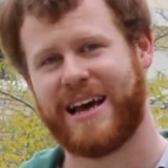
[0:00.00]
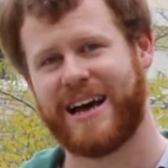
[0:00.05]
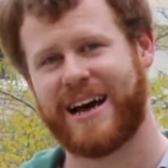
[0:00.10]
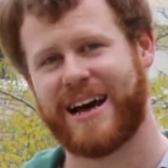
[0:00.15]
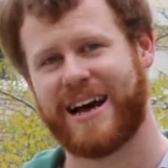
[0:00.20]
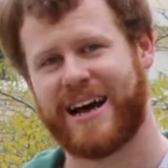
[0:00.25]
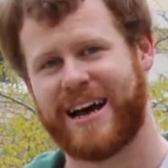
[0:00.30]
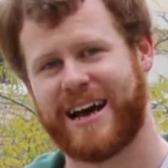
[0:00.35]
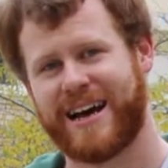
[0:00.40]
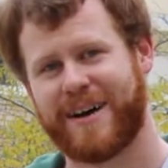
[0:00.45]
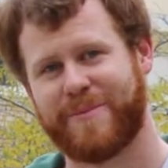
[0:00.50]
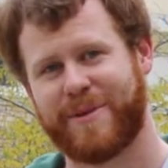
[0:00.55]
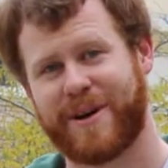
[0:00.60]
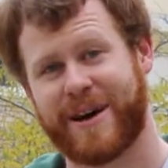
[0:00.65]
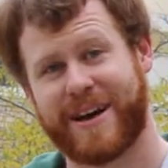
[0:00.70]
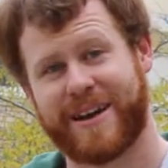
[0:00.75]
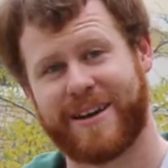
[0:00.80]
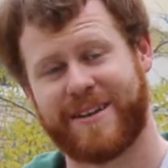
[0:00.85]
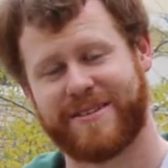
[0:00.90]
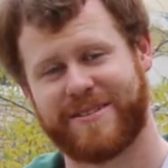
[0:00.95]

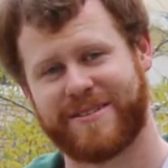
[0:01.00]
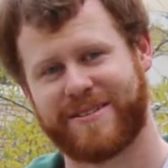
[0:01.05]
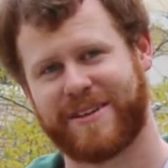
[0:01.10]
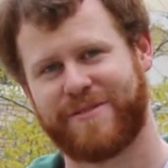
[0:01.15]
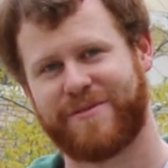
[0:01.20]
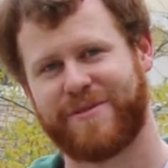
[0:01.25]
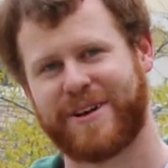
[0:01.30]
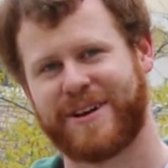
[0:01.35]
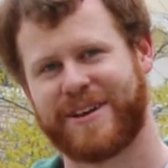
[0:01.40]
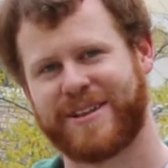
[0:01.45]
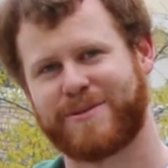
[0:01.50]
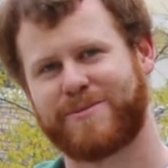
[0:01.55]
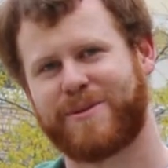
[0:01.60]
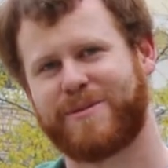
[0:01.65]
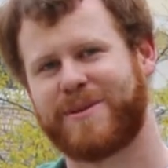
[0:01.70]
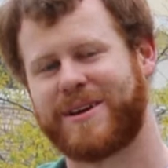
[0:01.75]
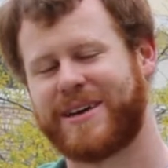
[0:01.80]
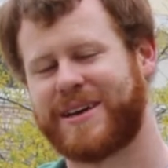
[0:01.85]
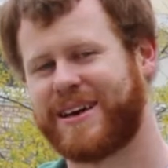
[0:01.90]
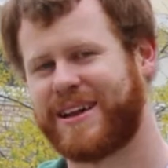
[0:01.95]
And I figured there's
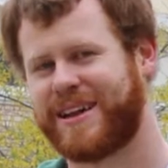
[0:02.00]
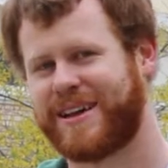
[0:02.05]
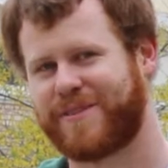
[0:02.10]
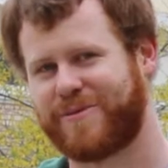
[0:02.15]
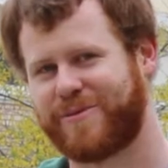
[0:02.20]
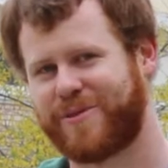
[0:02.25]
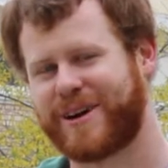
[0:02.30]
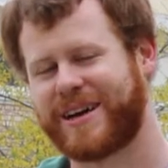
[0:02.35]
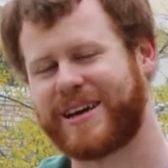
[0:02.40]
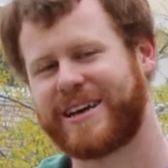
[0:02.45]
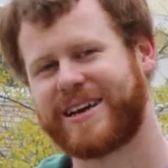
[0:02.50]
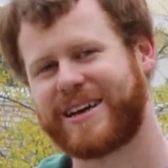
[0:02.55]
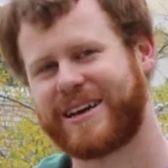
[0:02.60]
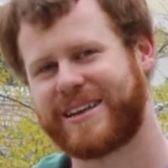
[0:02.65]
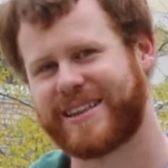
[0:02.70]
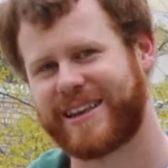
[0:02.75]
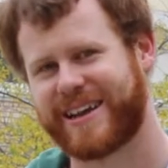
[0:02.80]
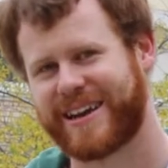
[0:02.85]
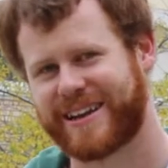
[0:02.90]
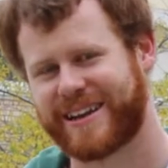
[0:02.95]
probably a lot of work
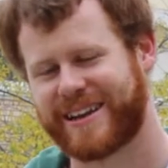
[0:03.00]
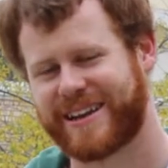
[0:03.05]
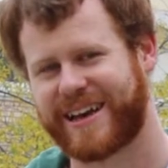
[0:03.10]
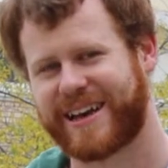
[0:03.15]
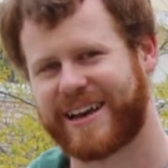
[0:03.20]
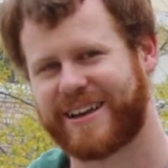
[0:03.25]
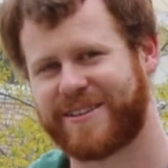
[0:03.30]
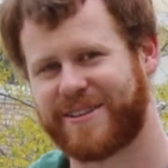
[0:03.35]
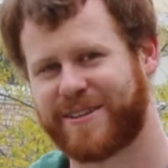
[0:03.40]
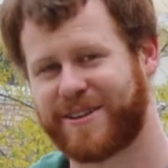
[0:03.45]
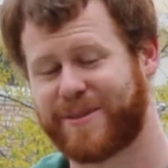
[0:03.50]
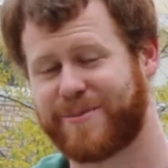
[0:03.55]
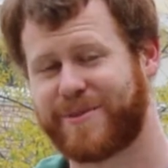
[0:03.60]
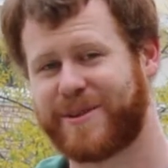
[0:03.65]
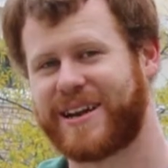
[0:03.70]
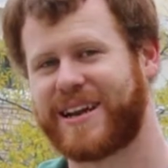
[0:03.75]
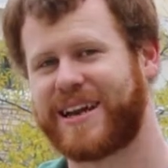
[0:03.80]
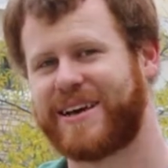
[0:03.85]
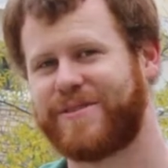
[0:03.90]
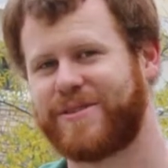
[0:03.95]
that I could get at the
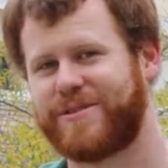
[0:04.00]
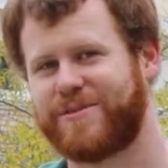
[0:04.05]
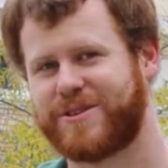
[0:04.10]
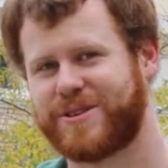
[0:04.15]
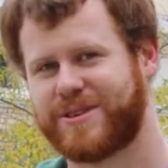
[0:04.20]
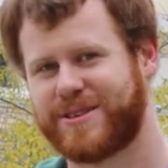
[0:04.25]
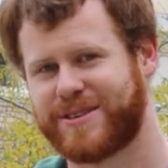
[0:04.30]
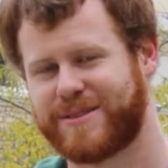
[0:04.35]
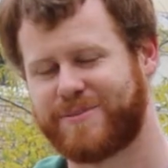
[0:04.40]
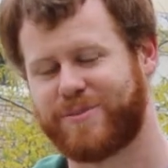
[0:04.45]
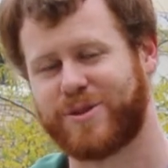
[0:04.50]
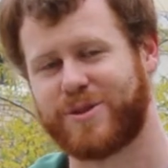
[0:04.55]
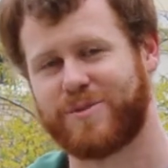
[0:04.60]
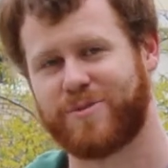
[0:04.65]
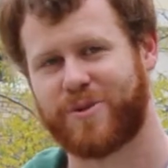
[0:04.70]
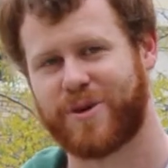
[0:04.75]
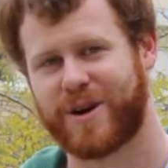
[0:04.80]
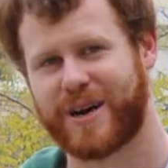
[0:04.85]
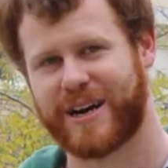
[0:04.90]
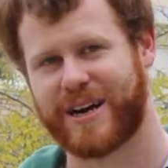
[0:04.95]
European level, which is much
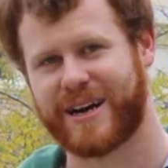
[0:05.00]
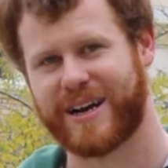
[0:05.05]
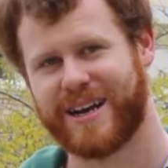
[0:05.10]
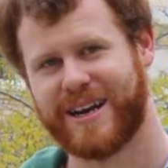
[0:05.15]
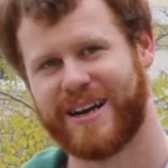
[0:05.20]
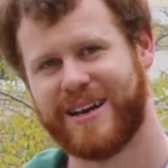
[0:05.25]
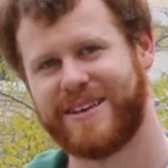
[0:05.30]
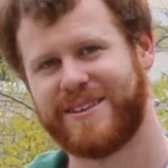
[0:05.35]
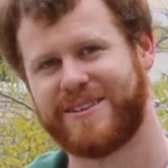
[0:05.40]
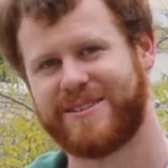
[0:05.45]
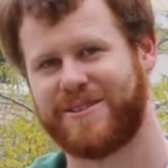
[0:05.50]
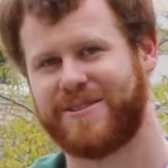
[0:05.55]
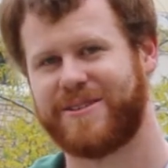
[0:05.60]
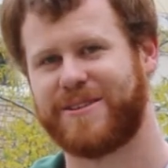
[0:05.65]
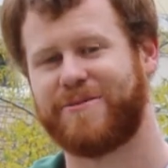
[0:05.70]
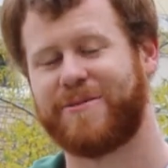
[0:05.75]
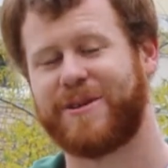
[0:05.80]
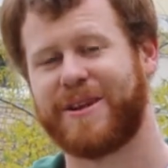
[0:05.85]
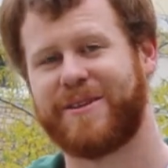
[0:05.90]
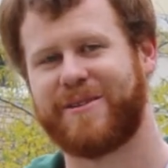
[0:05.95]
more
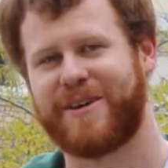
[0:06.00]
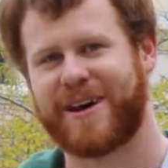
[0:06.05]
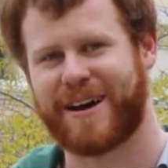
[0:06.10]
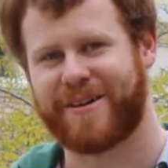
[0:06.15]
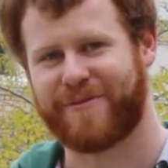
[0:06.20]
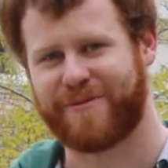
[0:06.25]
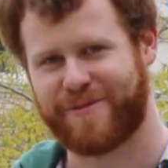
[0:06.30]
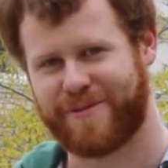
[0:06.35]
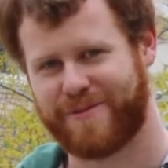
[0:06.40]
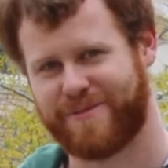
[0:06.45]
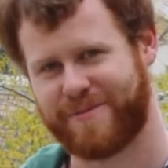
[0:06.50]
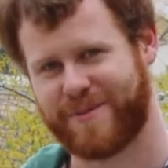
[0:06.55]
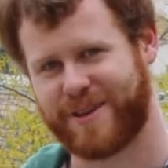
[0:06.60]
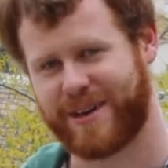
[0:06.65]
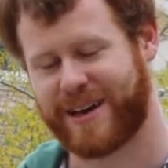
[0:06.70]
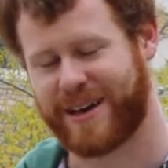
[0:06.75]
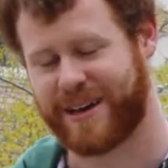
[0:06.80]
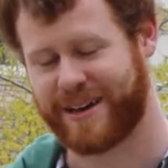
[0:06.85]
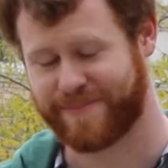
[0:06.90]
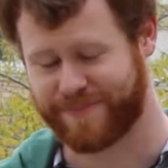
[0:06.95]
suited when you have
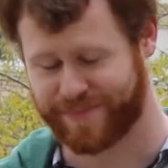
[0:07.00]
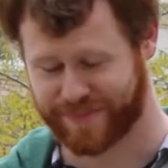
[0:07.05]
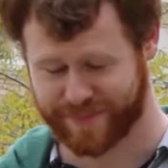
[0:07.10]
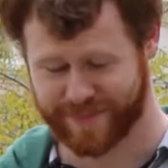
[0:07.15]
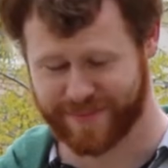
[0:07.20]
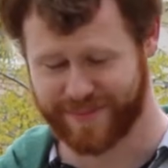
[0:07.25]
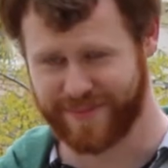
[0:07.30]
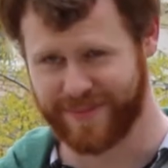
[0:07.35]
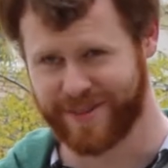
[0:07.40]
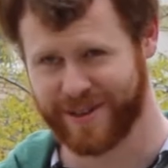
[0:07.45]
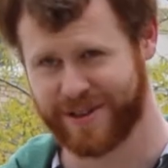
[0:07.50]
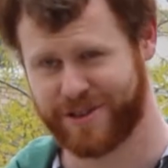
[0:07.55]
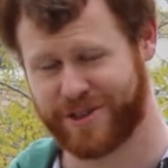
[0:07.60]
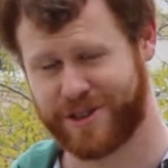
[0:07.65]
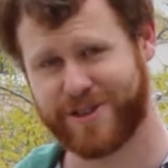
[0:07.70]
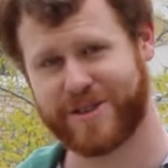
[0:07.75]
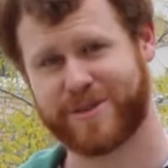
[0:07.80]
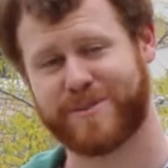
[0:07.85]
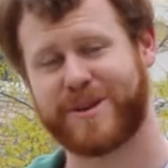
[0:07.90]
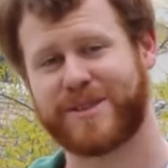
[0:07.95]
a
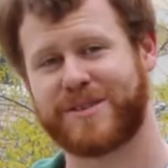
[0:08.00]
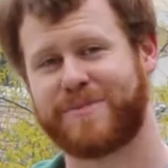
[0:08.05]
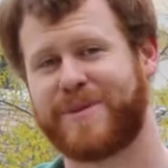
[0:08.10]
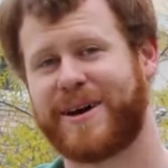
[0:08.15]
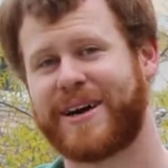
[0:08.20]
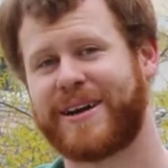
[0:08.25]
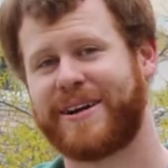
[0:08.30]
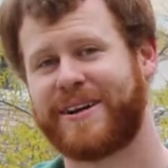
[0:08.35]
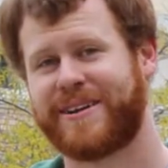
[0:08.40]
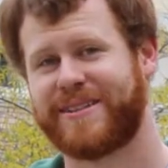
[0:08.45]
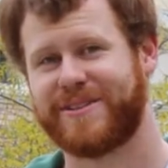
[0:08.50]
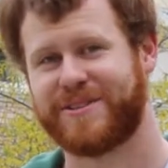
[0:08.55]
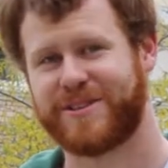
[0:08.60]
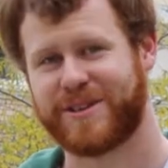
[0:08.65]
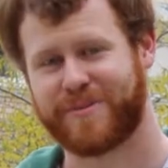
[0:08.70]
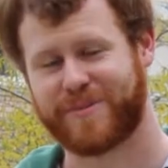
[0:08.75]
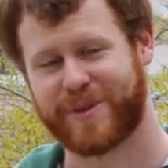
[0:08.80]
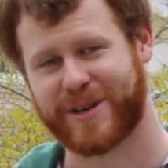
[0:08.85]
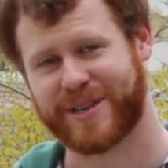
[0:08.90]
geospatial background that you can